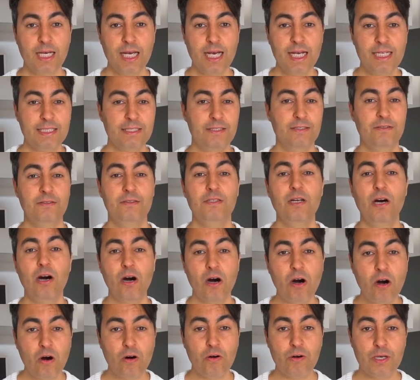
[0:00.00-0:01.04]
as you
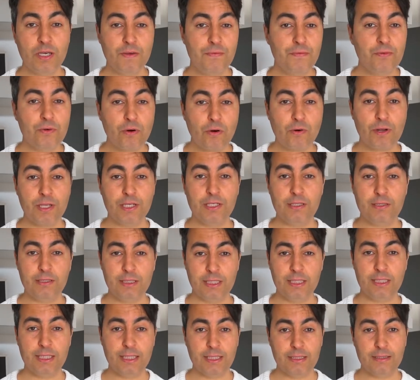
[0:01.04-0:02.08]
know, if you already
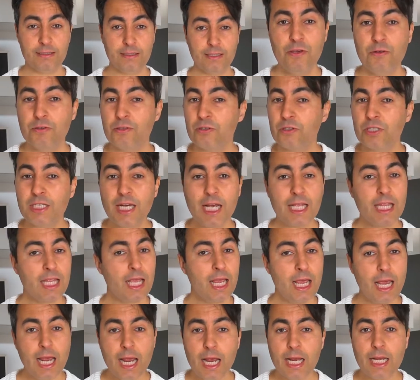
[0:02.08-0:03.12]
did it, you don't
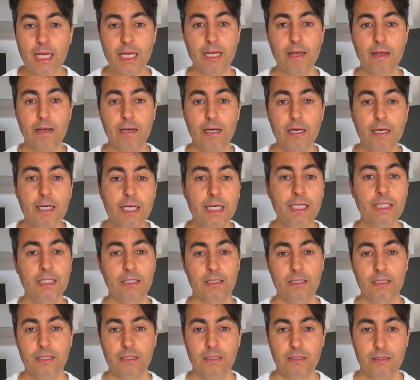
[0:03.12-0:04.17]
get any lead
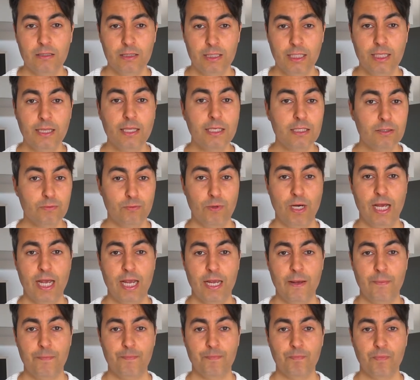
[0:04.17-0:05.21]
in this
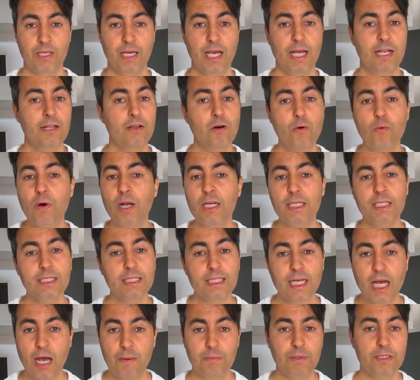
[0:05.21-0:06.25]
way and no one is
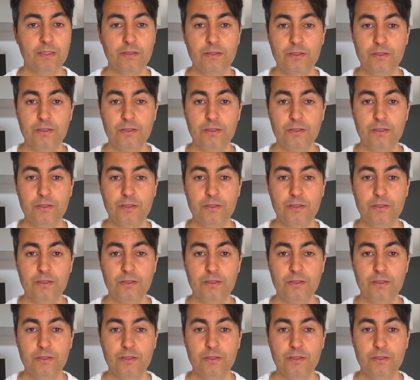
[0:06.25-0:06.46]
coming to